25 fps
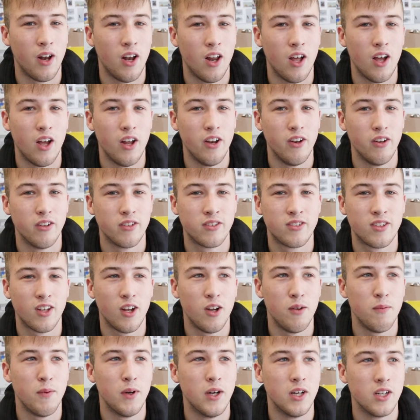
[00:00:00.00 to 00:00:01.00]
I learned
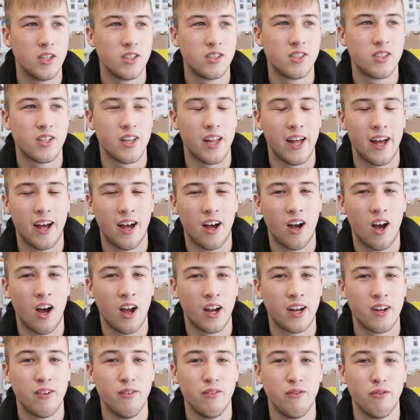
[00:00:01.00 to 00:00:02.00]
so much that
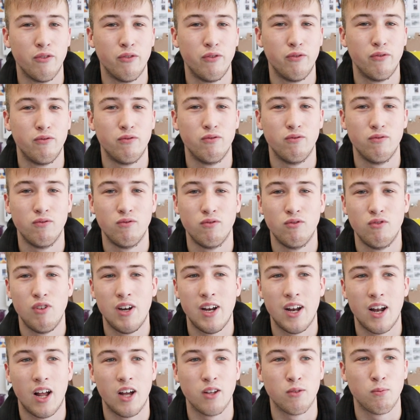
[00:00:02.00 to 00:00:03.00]
I can
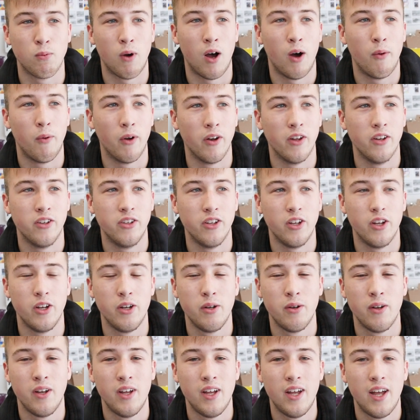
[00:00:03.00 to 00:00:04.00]
realise what I want to
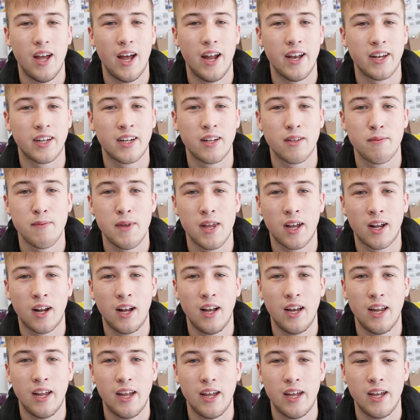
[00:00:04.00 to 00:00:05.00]
do and it gives me a
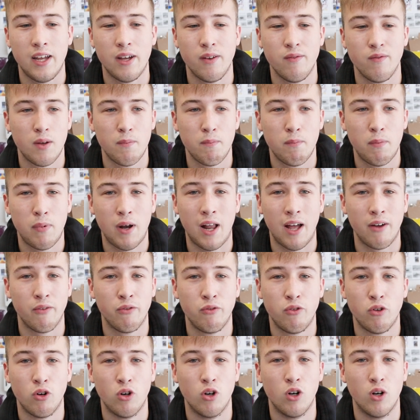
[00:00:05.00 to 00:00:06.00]
clear
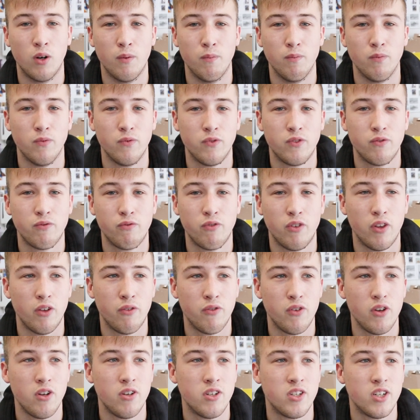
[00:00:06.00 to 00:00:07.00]
platform for the
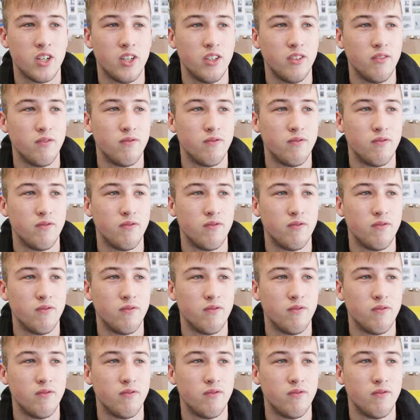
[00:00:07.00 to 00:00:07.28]
future.